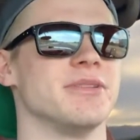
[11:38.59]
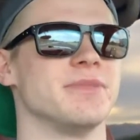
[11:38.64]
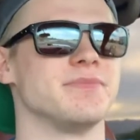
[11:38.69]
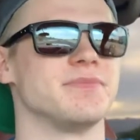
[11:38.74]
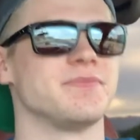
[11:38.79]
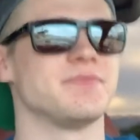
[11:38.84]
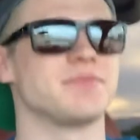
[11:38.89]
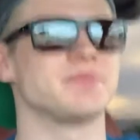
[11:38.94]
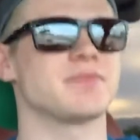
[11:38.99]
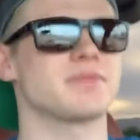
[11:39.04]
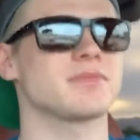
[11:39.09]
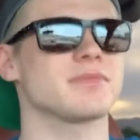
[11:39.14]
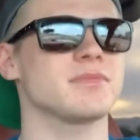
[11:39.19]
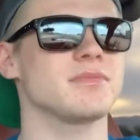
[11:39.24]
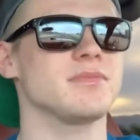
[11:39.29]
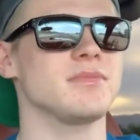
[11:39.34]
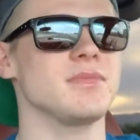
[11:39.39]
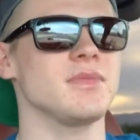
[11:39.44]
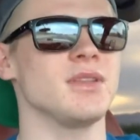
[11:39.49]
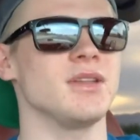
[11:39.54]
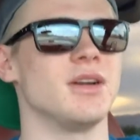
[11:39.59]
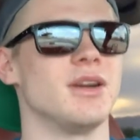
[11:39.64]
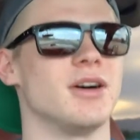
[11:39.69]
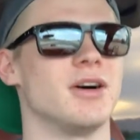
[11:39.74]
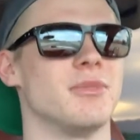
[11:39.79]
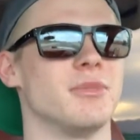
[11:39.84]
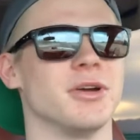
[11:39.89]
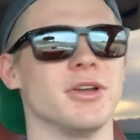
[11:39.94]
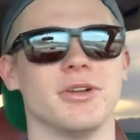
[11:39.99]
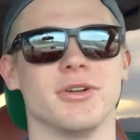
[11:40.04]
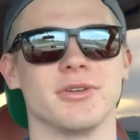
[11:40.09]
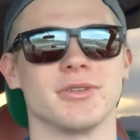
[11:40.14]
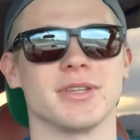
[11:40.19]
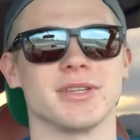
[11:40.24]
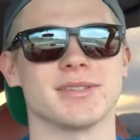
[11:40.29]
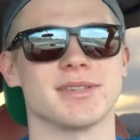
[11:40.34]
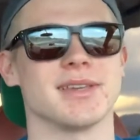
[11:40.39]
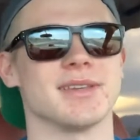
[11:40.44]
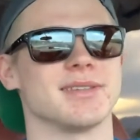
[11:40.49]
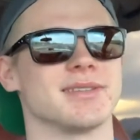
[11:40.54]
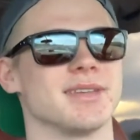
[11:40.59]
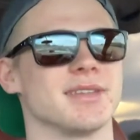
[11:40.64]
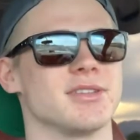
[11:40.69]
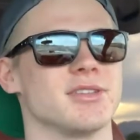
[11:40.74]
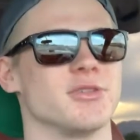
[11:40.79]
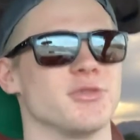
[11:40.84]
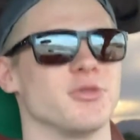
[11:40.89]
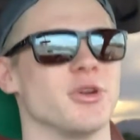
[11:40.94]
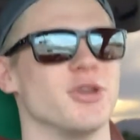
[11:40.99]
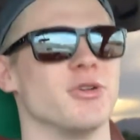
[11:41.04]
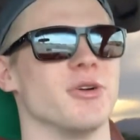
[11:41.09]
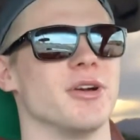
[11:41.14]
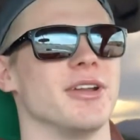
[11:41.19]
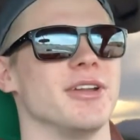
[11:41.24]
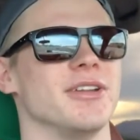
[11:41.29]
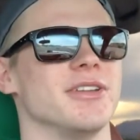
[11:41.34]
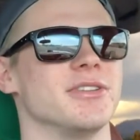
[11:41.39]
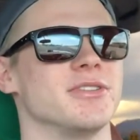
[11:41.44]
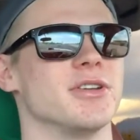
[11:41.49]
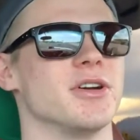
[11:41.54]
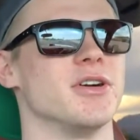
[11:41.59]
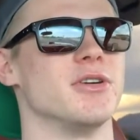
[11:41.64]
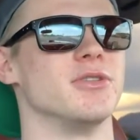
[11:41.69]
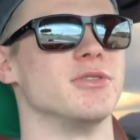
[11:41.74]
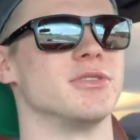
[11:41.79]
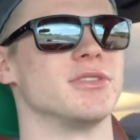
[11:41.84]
But you know what they say, 6 in a row ready to tow.